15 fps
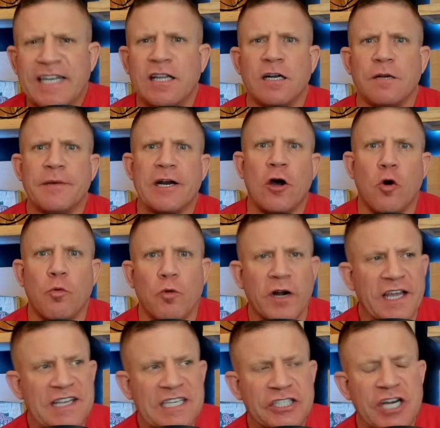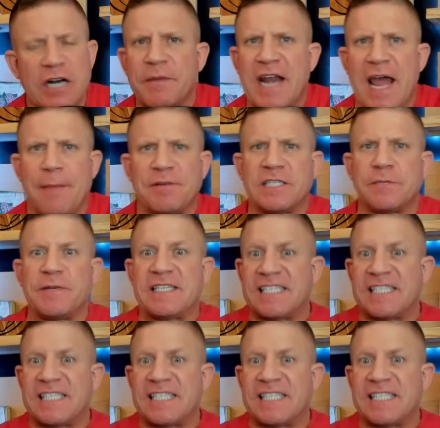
a little bit of homework, and this gentleman happens to be